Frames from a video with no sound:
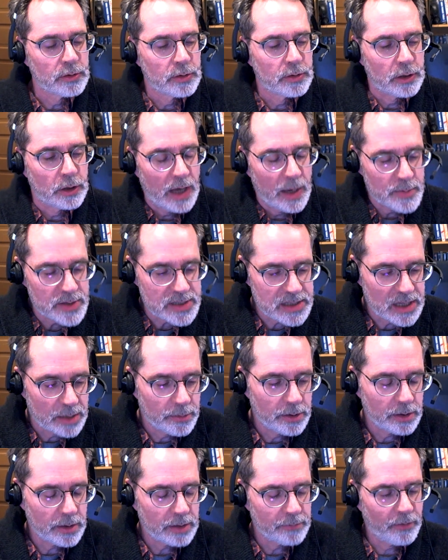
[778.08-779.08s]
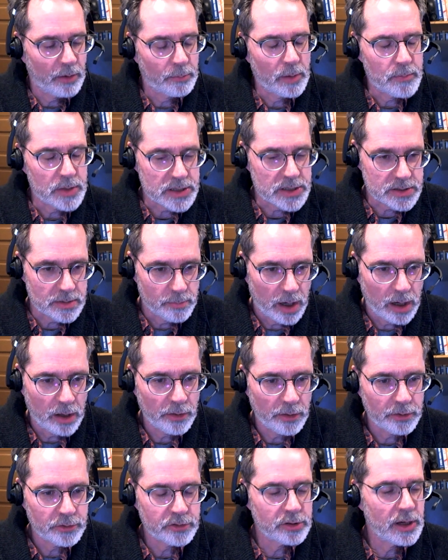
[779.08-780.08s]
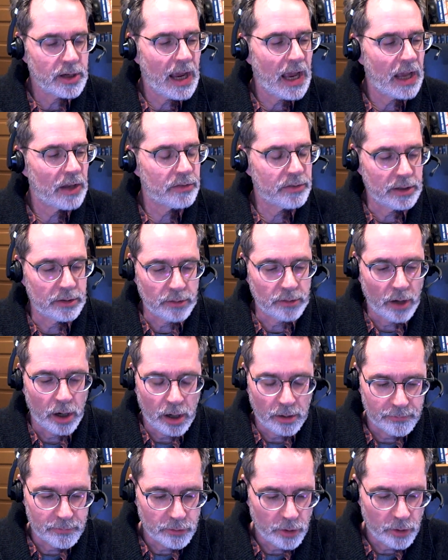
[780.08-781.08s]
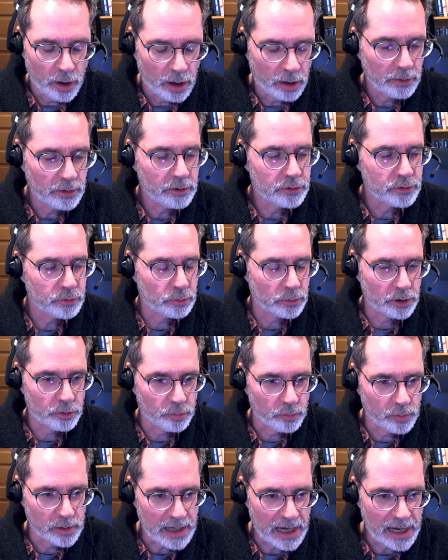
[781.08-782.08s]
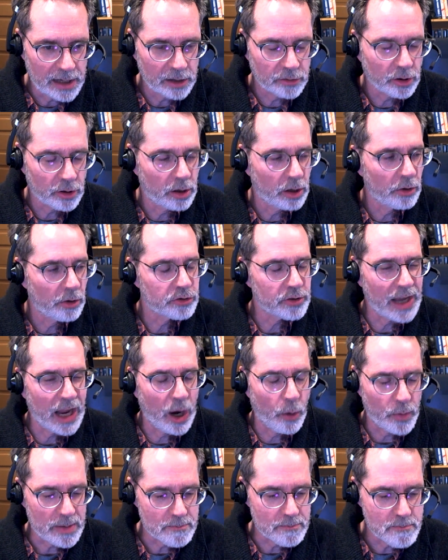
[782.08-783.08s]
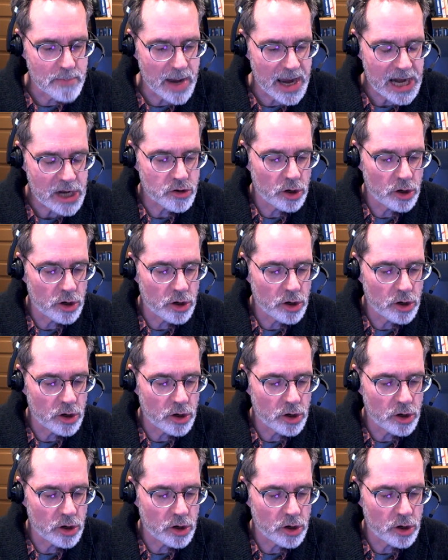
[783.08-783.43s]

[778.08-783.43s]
epistemic from epistemology, as in of knowledge or creating knowledge and how we make